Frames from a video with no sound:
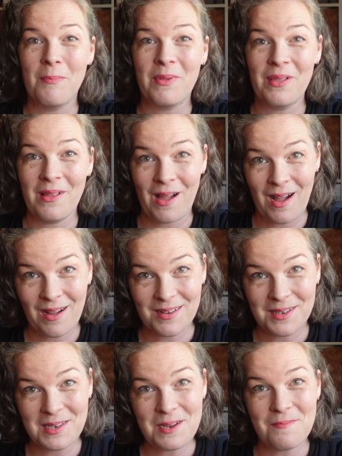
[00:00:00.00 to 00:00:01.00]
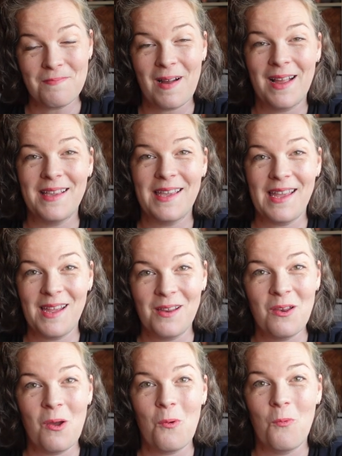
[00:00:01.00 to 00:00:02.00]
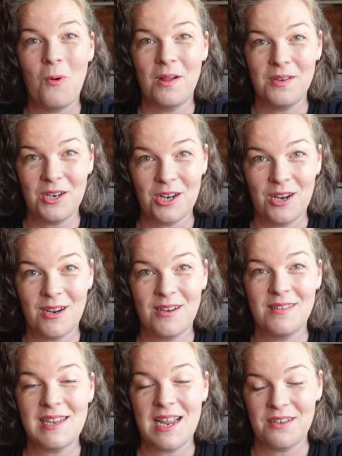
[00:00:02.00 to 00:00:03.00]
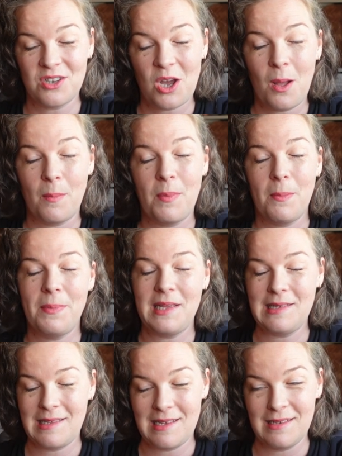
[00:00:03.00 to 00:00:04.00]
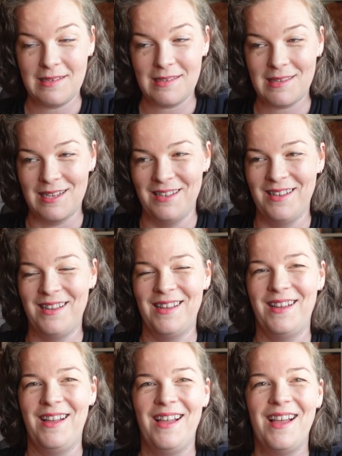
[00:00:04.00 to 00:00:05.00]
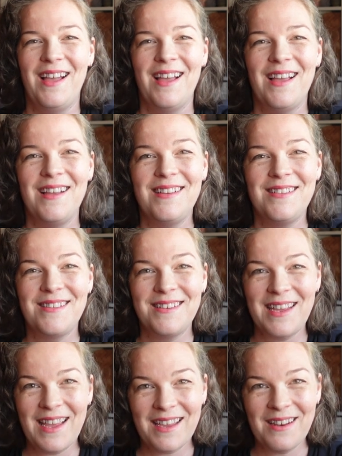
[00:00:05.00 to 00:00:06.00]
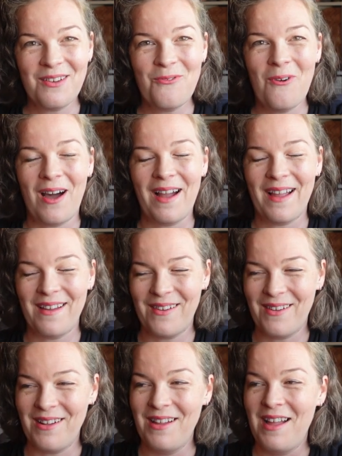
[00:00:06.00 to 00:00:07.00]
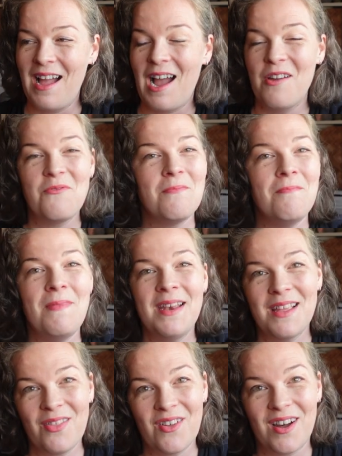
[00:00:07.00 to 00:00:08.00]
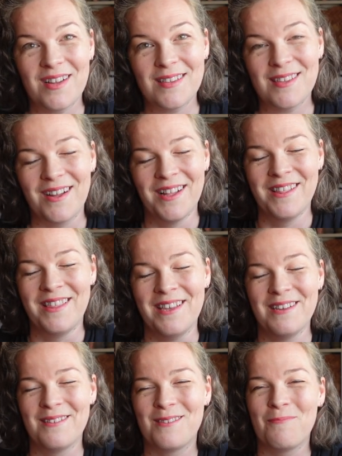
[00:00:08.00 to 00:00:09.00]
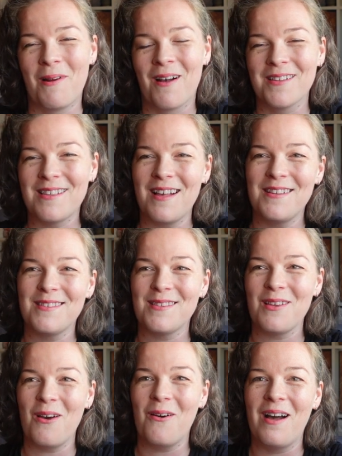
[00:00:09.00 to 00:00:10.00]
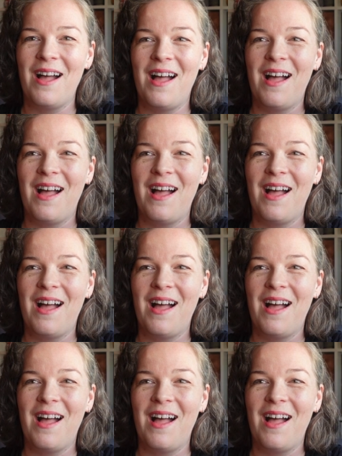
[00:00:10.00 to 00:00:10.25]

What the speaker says: blocked my Keane Wonder tank top pieces. It's taken a while. I have many thoughts on this process. So